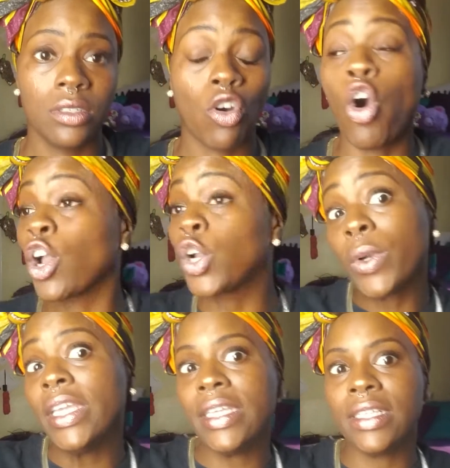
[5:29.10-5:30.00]
or
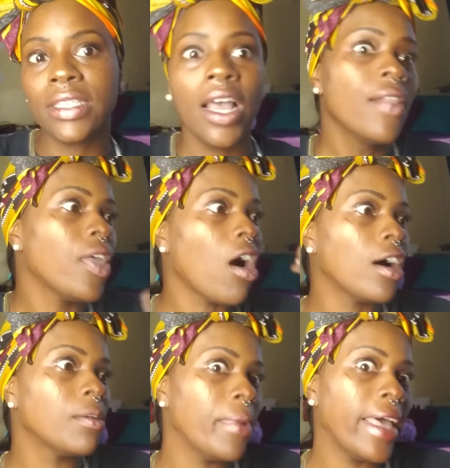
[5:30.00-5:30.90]
greens that
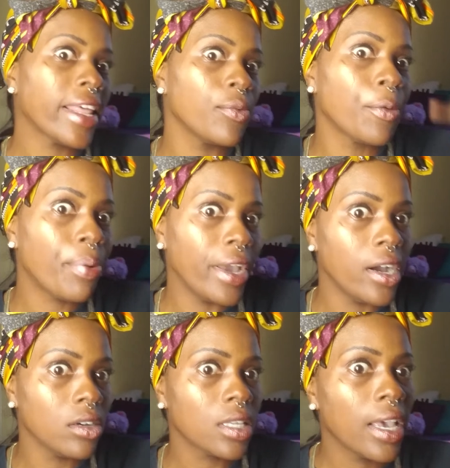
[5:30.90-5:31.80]
automatically
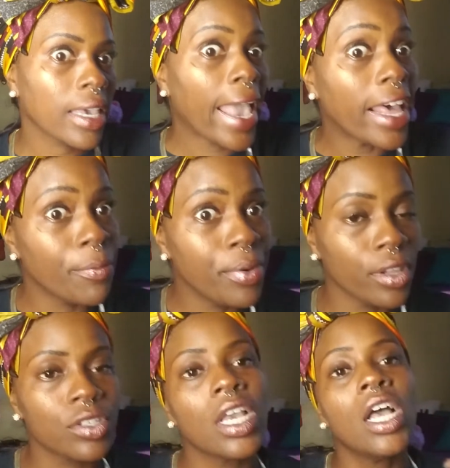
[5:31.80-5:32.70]
repels
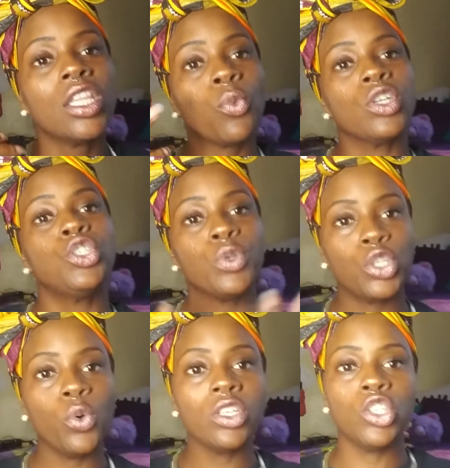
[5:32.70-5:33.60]
caterpillars. Then what you would
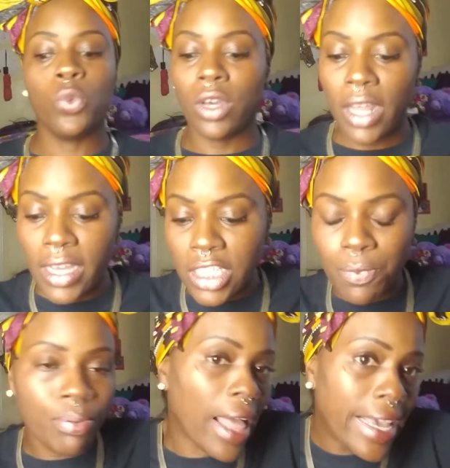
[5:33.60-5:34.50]
do is you would
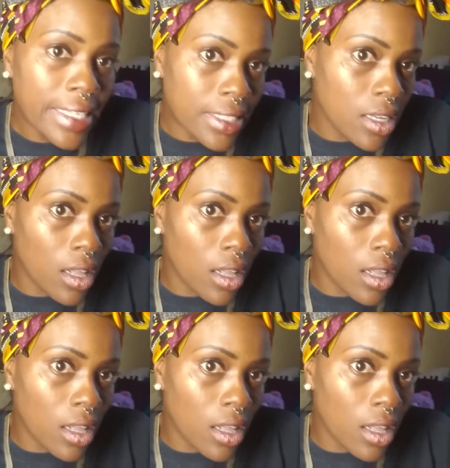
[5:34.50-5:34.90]
splice